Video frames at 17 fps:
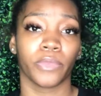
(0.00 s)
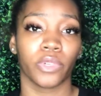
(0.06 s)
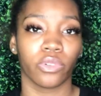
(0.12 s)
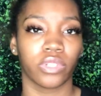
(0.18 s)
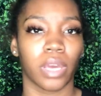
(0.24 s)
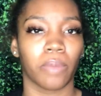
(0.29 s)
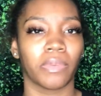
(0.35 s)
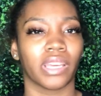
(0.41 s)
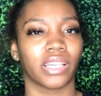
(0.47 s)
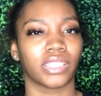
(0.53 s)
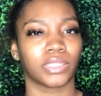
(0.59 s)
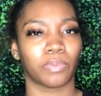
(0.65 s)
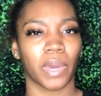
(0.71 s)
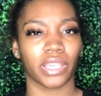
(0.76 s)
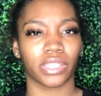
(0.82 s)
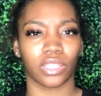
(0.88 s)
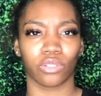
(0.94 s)
you. They be
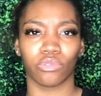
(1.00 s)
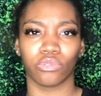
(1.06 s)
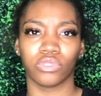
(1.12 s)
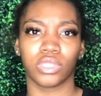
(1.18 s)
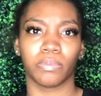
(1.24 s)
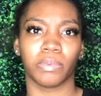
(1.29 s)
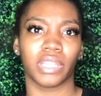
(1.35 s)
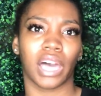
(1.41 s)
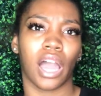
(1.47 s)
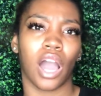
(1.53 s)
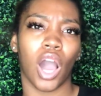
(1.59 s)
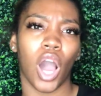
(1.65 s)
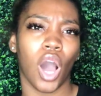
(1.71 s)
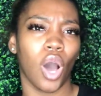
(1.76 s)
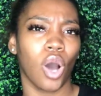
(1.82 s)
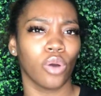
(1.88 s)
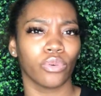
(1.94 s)
expecting you to be like,
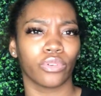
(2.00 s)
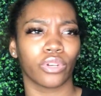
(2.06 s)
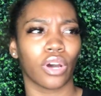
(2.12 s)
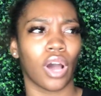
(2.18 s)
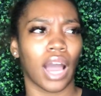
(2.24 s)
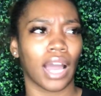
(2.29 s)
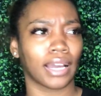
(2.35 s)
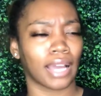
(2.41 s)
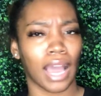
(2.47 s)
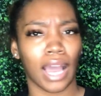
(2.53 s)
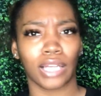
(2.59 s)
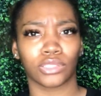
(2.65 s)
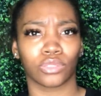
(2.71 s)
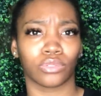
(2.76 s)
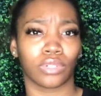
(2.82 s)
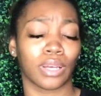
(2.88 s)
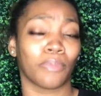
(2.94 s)
oh, you know, I
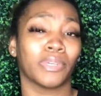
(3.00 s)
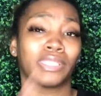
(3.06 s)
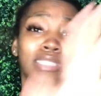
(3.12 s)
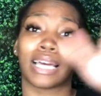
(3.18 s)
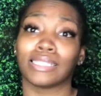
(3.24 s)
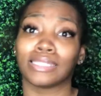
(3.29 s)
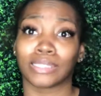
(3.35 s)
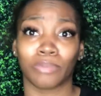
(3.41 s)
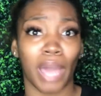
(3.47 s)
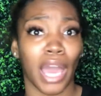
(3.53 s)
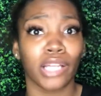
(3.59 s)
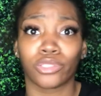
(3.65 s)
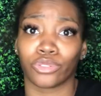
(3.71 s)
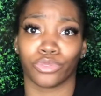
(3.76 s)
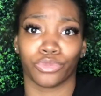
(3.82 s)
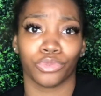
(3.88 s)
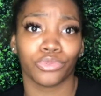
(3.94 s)
got you, bitch. I just
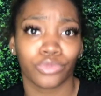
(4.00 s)
met you.